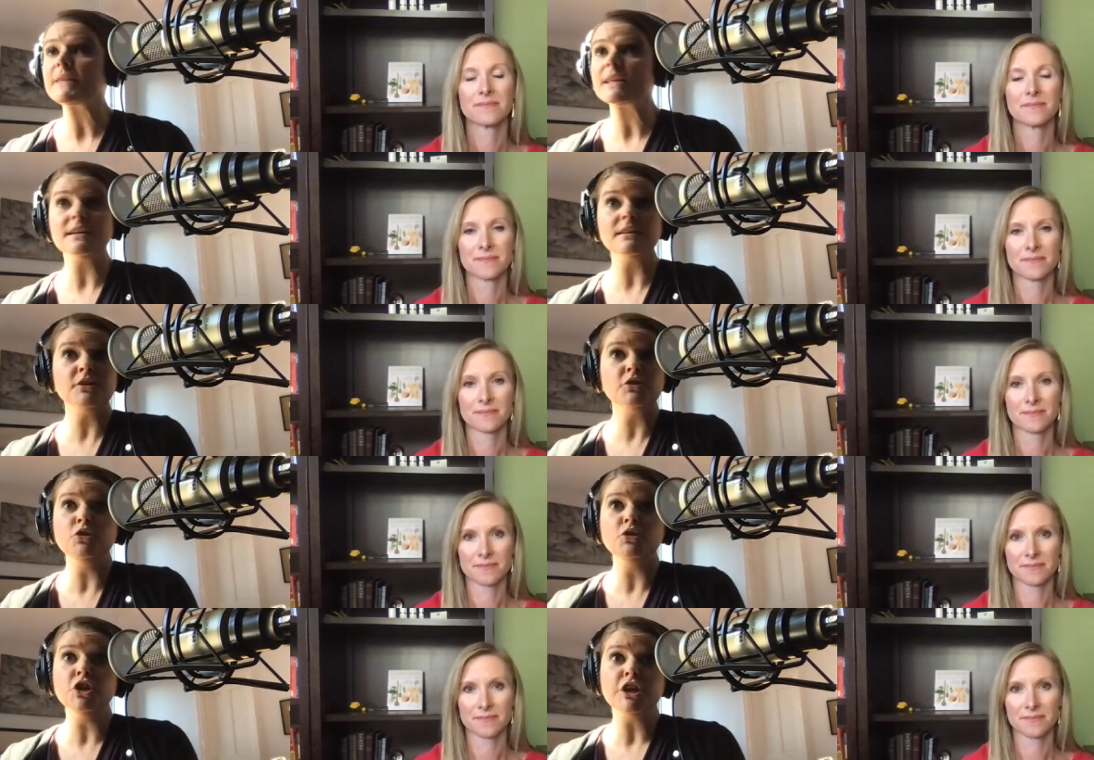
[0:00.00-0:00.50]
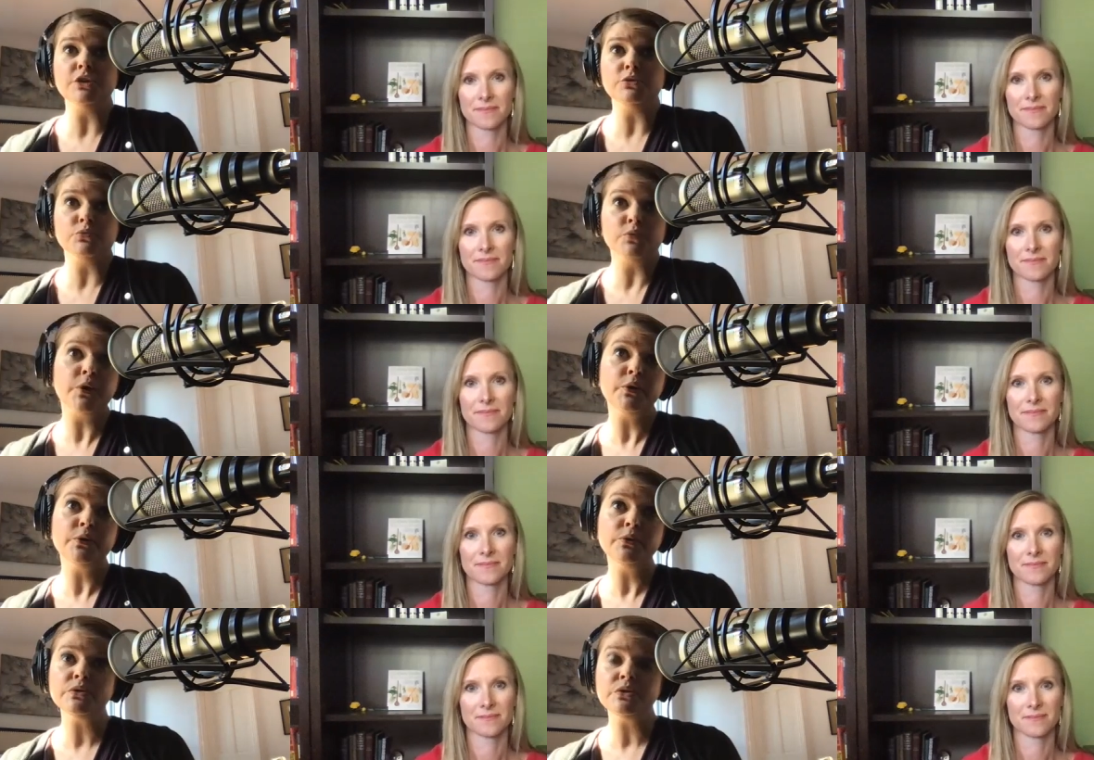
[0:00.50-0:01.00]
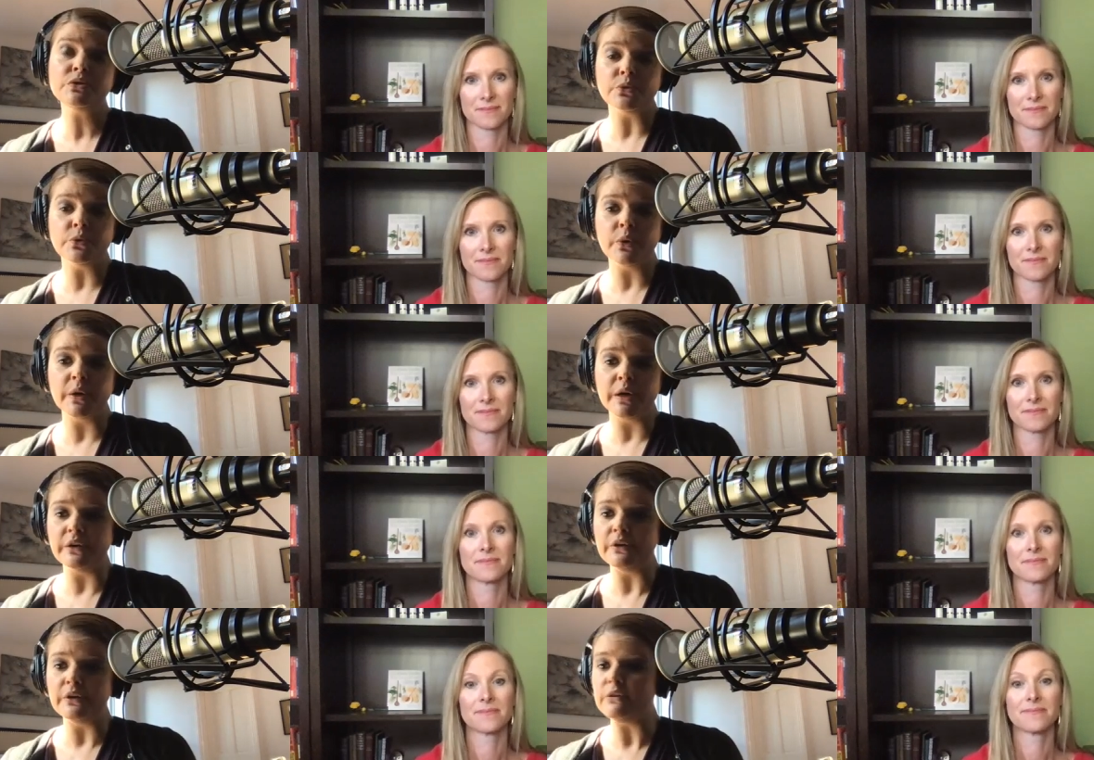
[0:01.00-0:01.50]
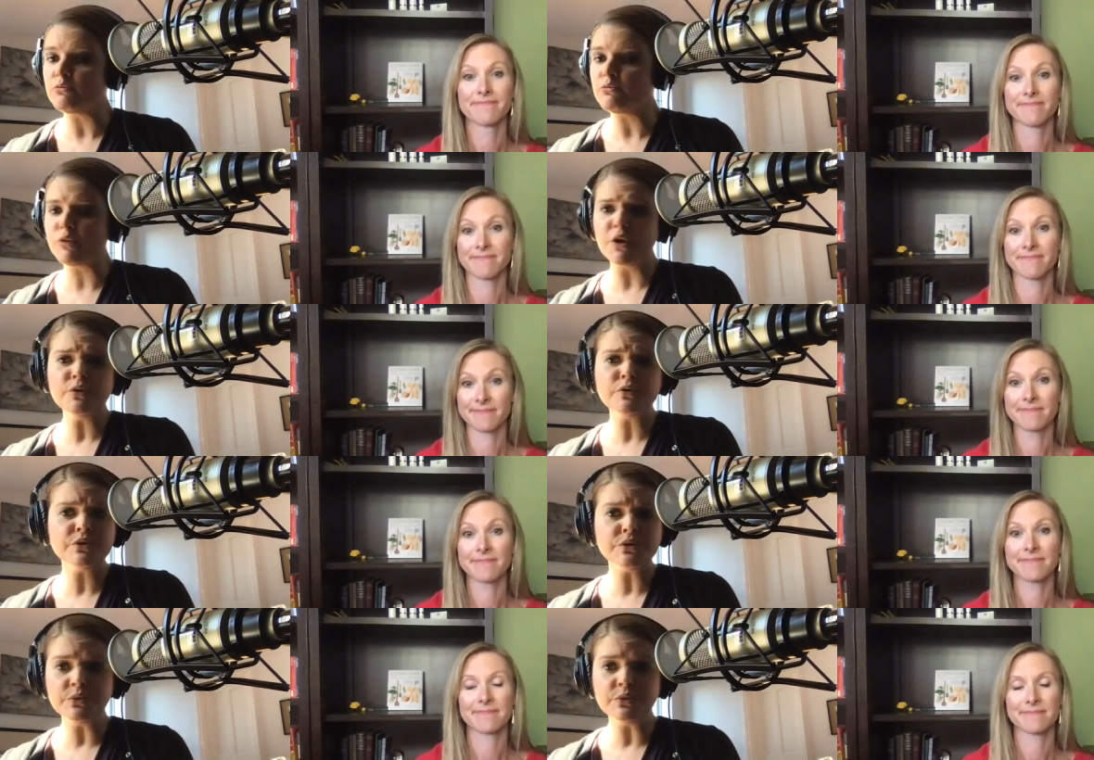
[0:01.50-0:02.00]
Speaker 1: you look at rose oil
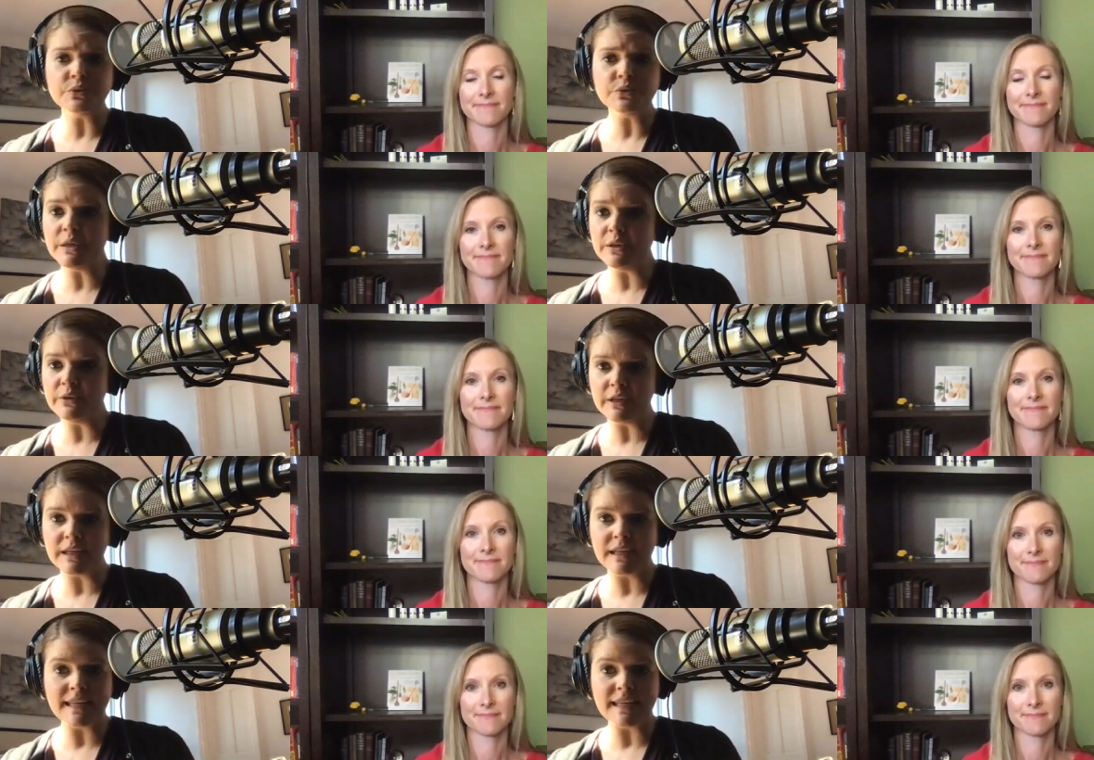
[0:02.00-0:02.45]
rose oil can